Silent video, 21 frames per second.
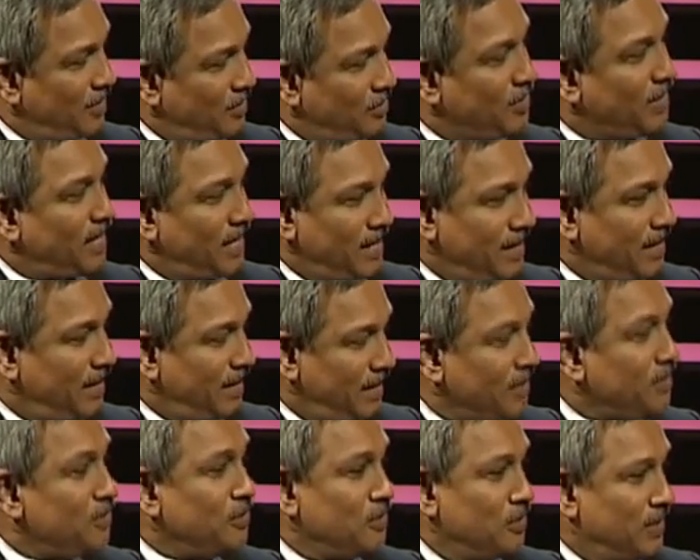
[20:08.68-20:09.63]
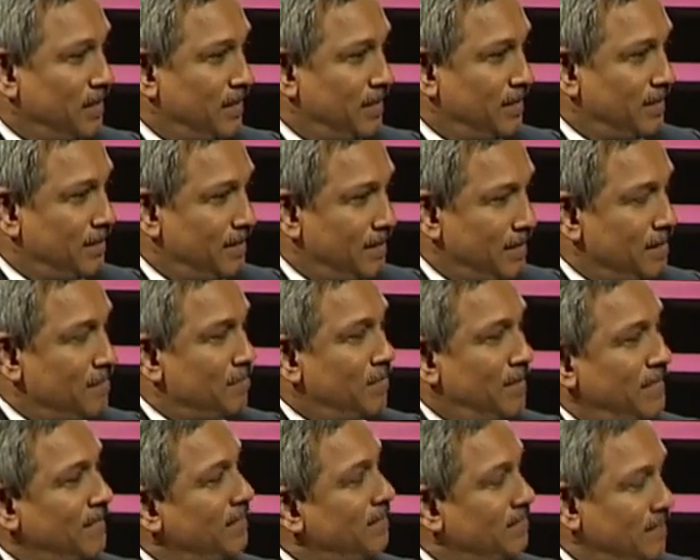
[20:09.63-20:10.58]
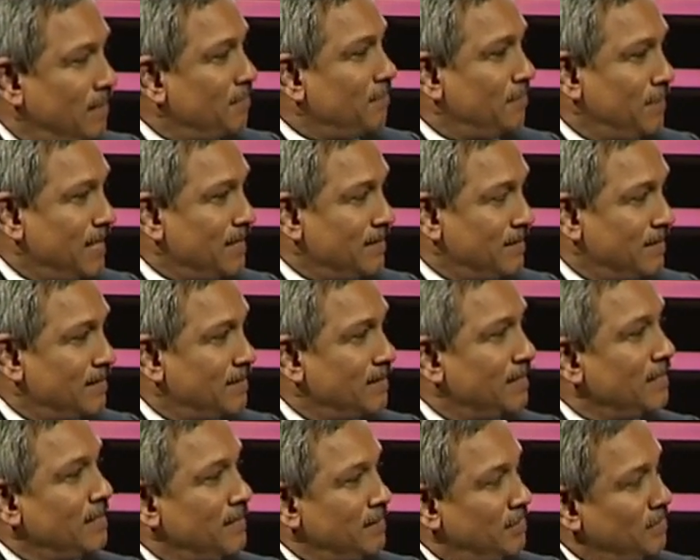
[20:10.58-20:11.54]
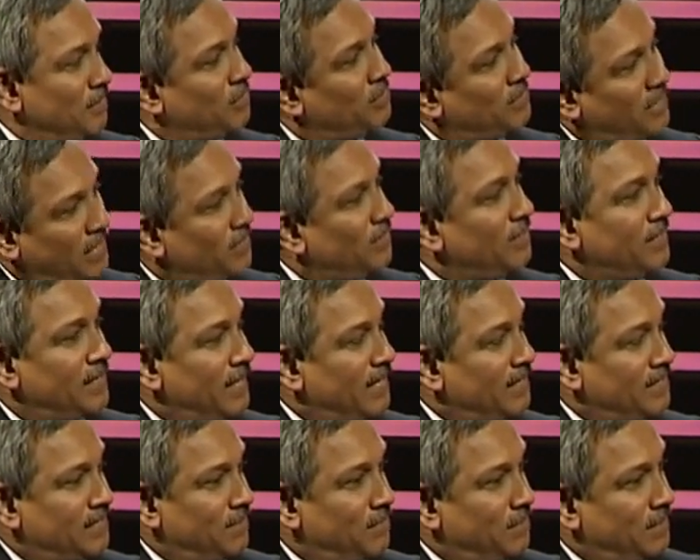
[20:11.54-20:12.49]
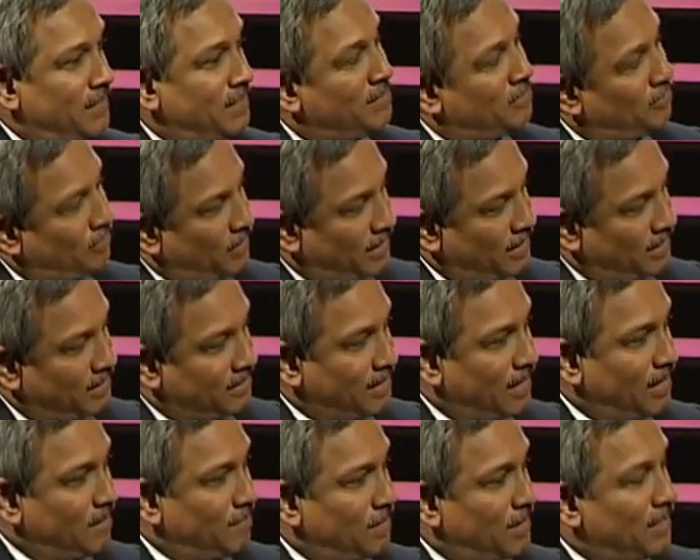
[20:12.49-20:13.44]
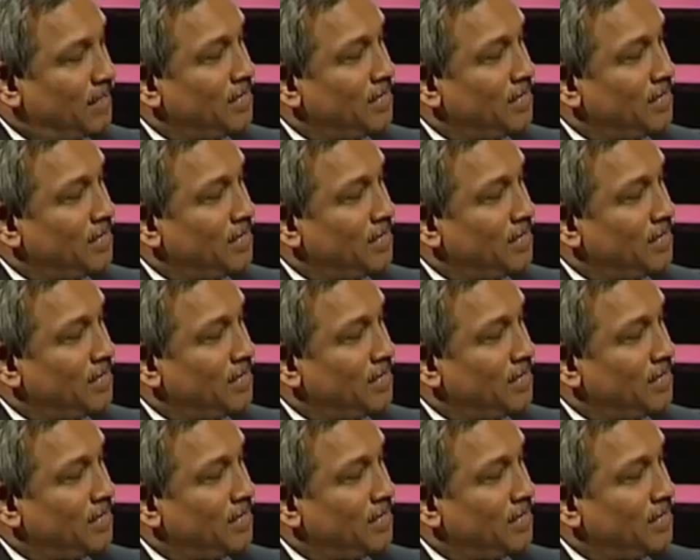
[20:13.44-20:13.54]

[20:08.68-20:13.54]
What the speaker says: you can ignore it, But in some places, you cannot accept it. For example,